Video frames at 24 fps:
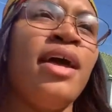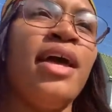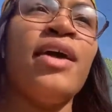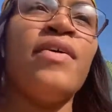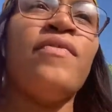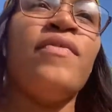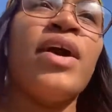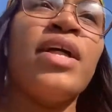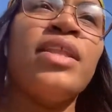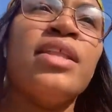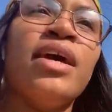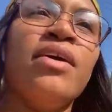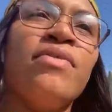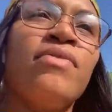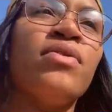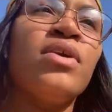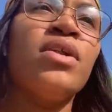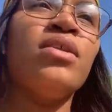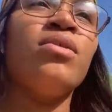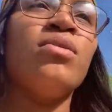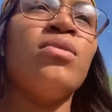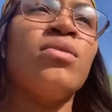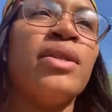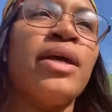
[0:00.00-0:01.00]
if I left a
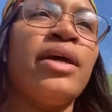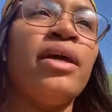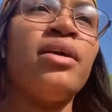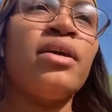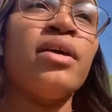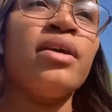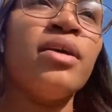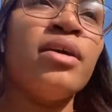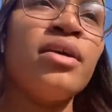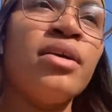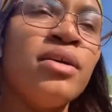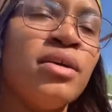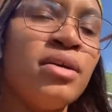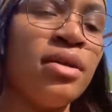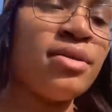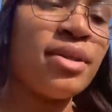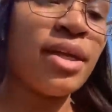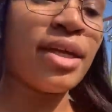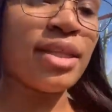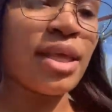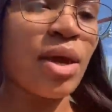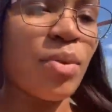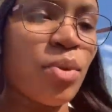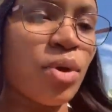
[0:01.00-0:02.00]
little later,
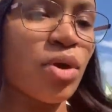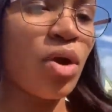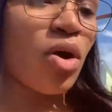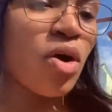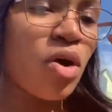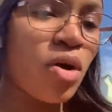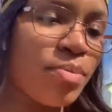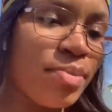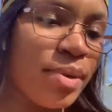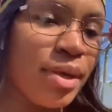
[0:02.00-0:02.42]
that they would all